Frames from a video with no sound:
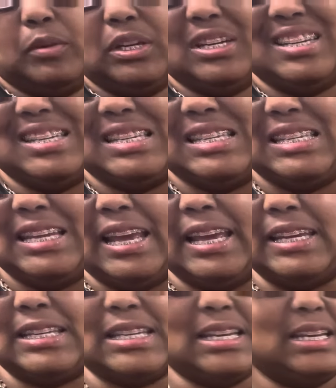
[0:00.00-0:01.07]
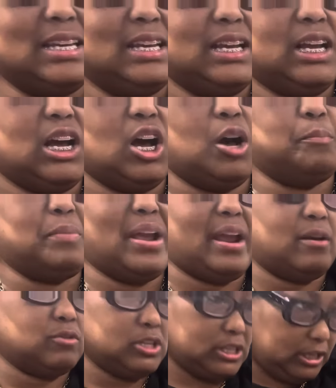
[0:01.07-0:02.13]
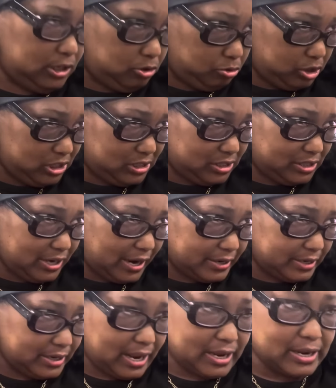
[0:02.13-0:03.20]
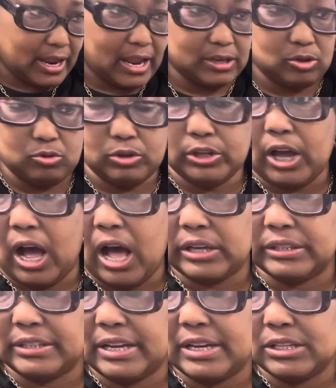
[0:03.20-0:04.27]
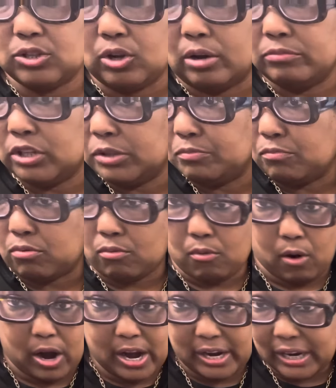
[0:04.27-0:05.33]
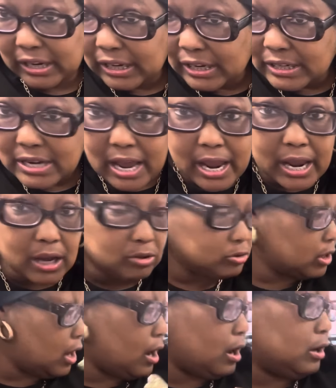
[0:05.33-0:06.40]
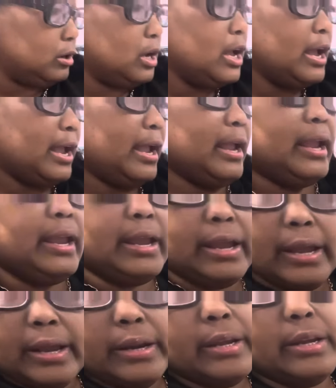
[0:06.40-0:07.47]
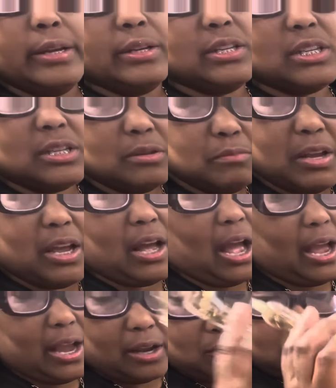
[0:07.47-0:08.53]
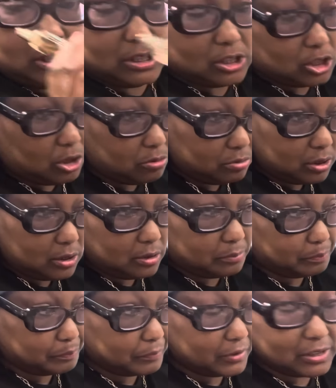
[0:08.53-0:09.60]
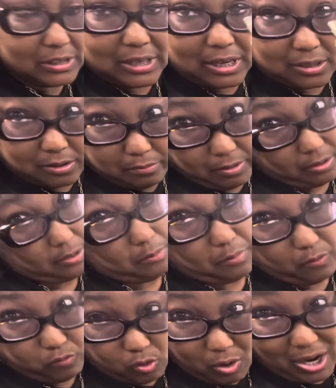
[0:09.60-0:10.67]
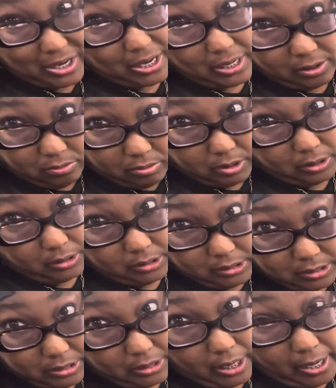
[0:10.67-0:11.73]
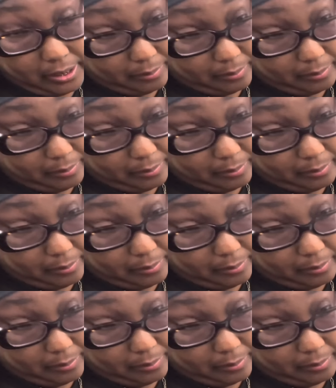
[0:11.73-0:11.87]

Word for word: in a set a Paris Hilton set that I got during the holidays. So I'm just breaking it down, y'all. And it smell. I ain't going to get choked up because I smelled it before I got on here today.